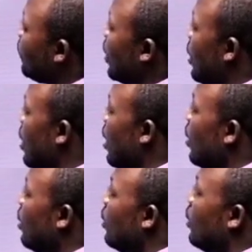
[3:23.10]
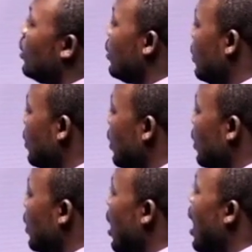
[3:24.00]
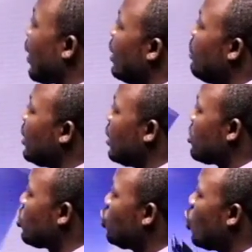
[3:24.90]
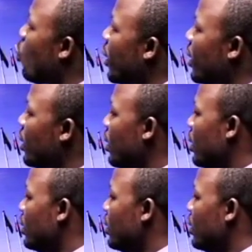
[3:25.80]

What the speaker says: here are images showing